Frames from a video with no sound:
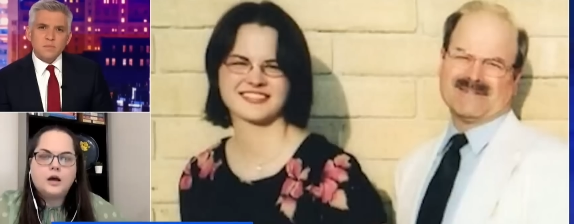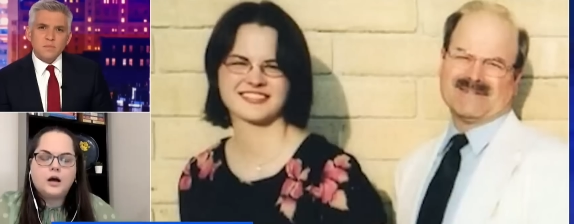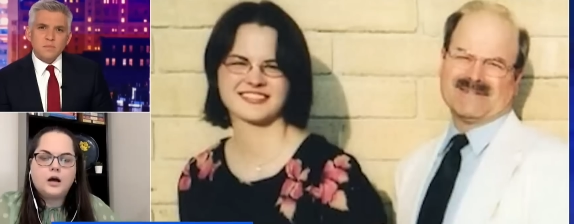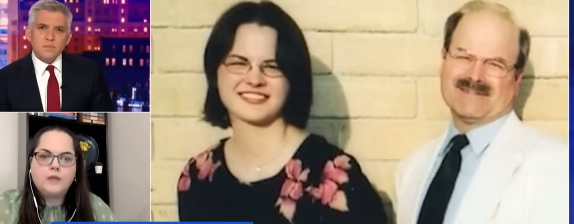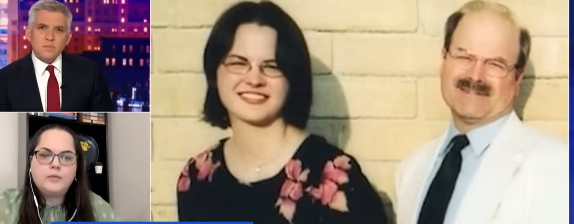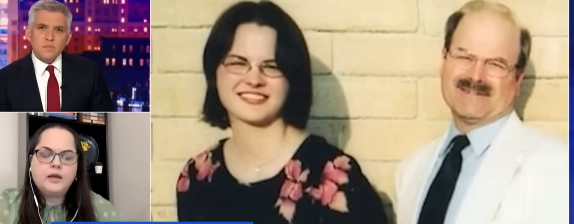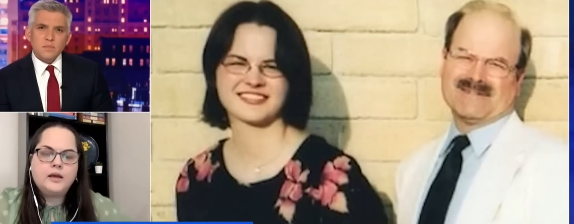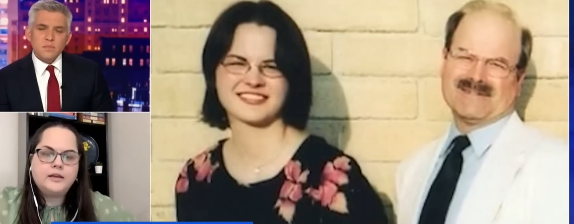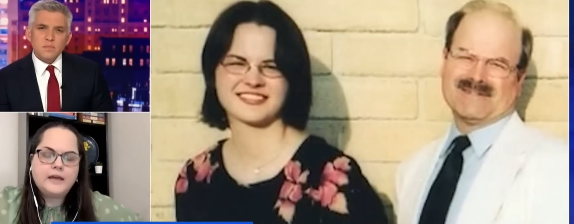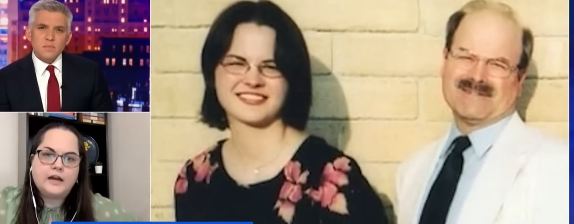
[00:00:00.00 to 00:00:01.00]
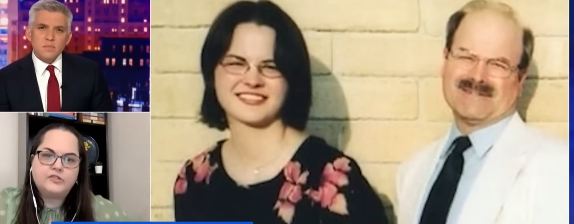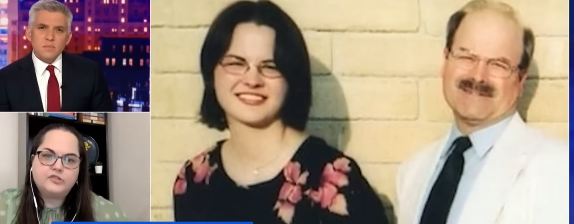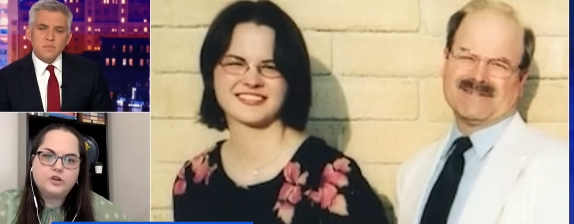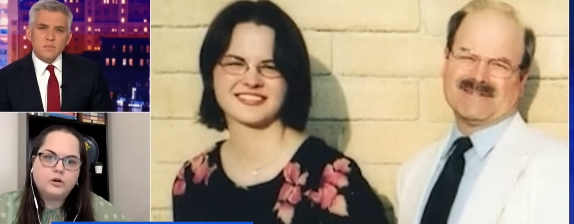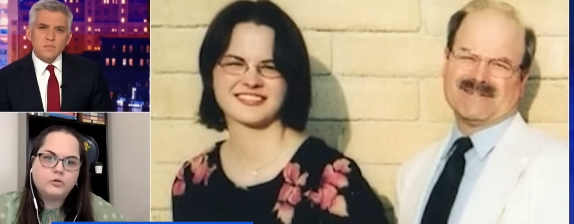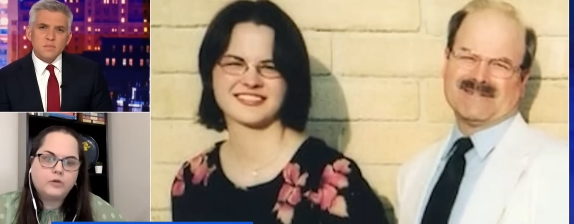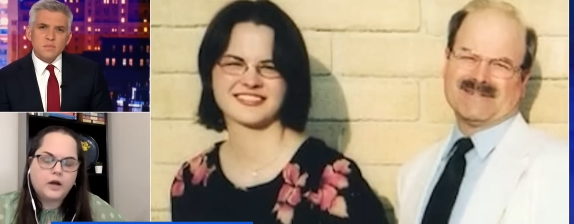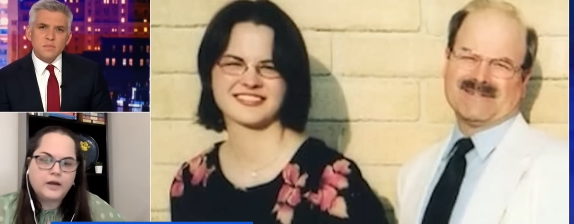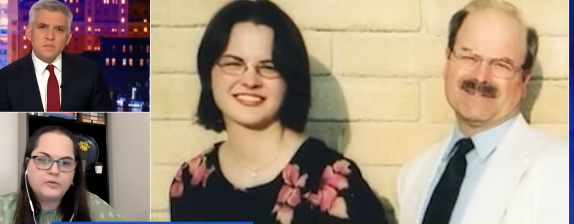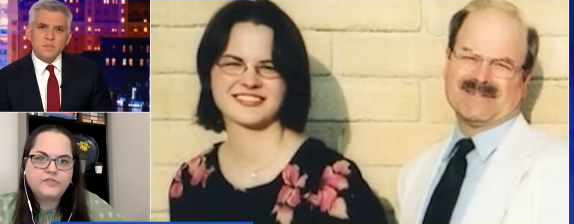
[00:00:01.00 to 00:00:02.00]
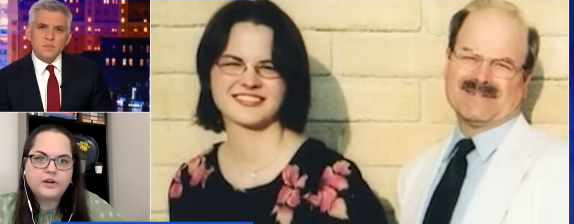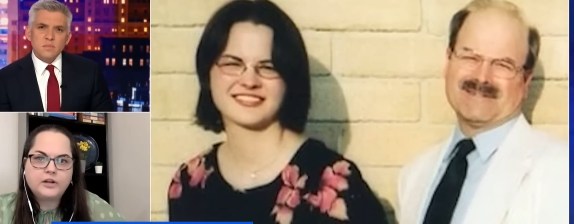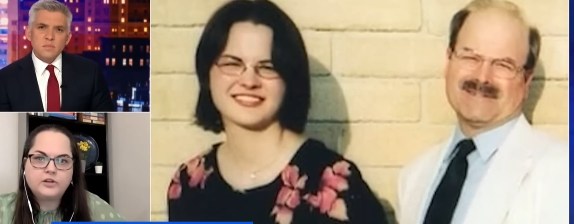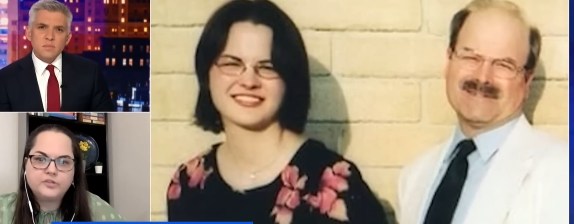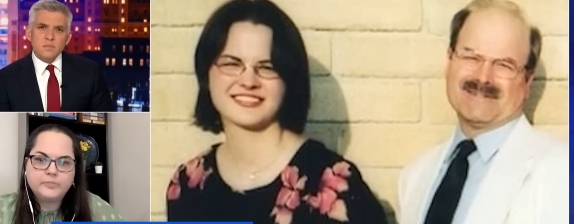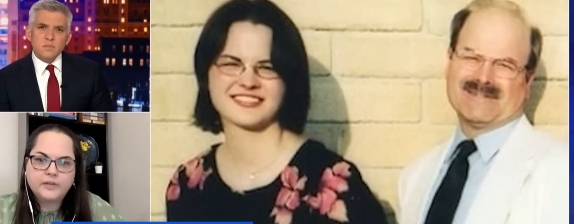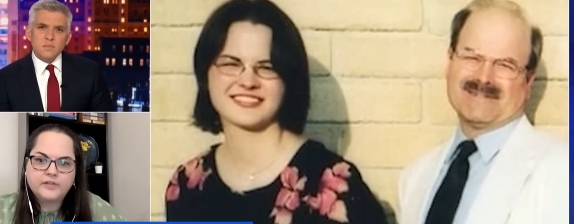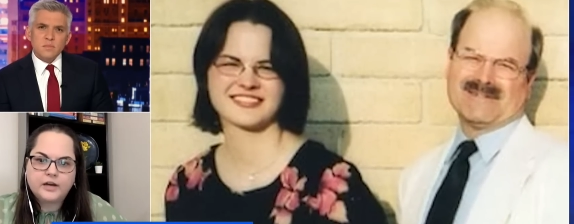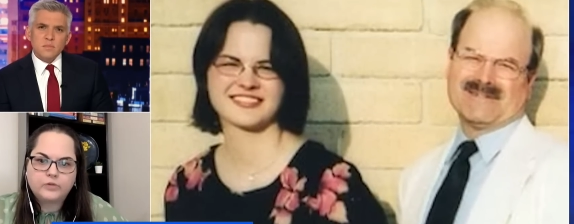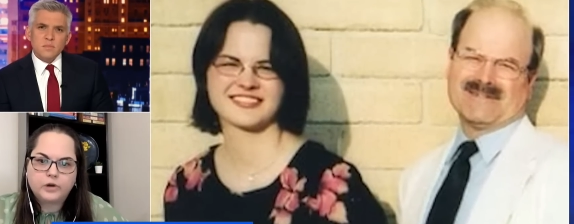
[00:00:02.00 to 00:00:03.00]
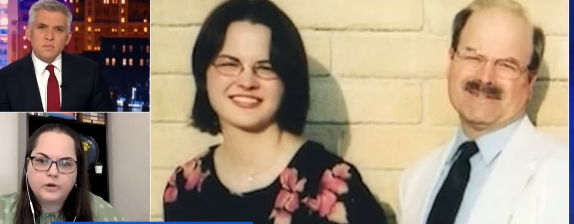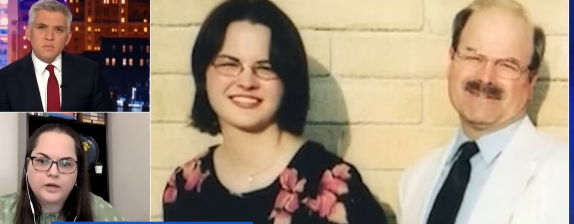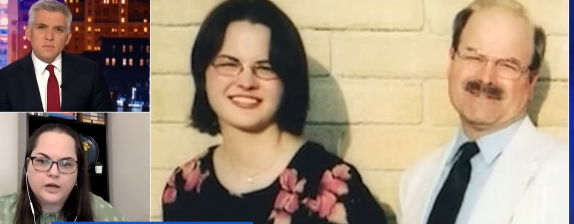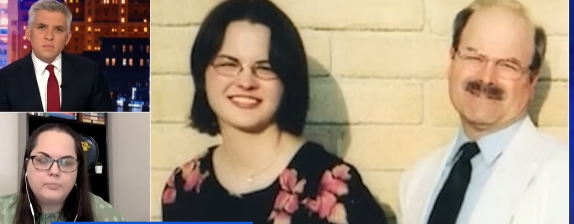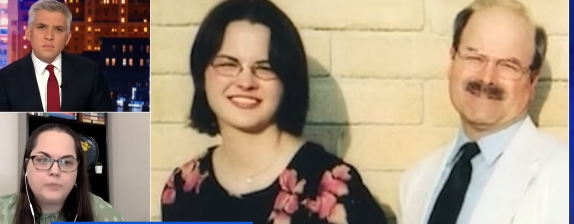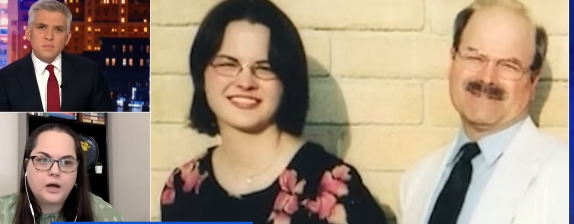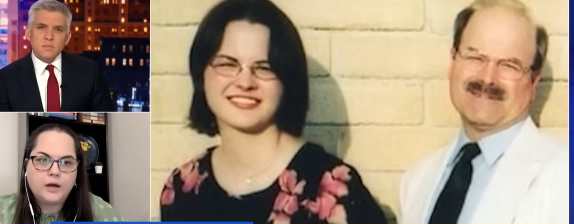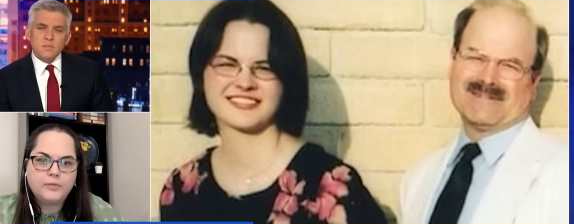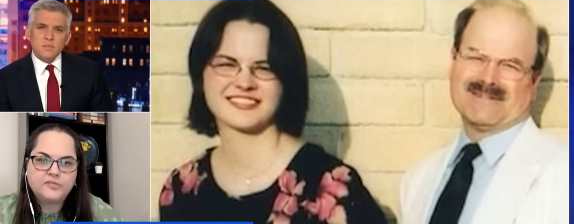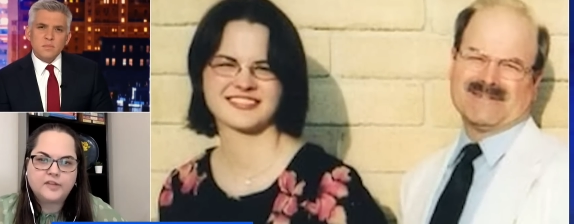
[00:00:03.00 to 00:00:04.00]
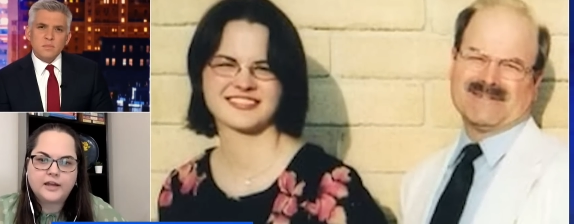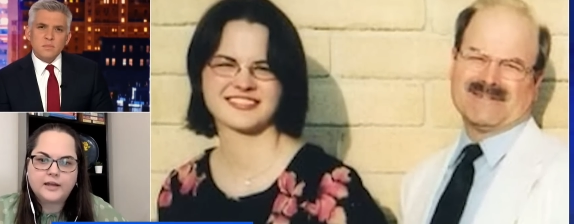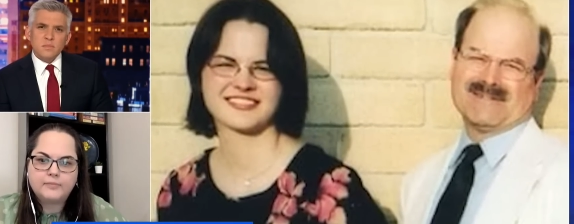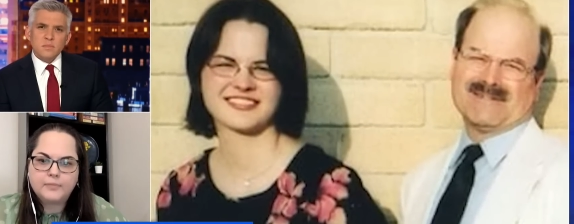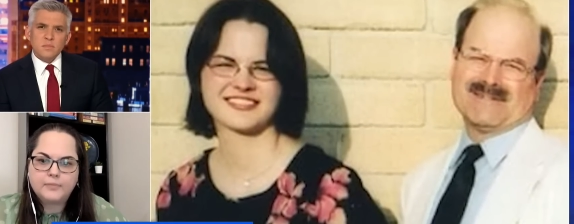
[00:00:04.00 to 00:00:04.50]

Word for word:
Speaker 1: Yeah, so I was very close to my dad growing up. He was like my